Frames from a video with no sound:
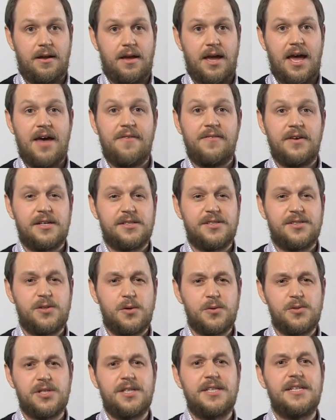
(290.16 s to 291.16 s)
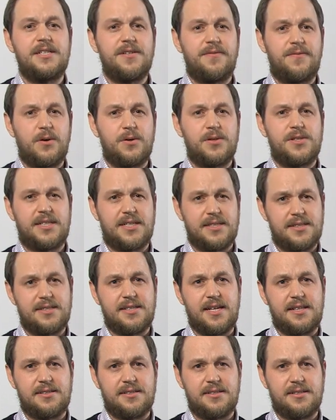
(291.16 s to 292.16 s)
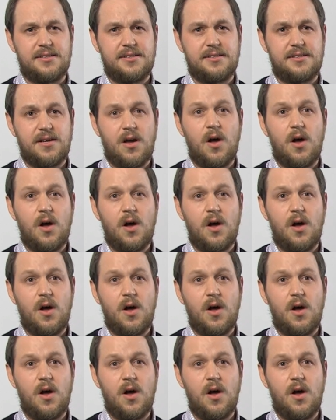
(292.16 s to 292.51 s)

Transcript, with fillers: Having a socially diverse consensus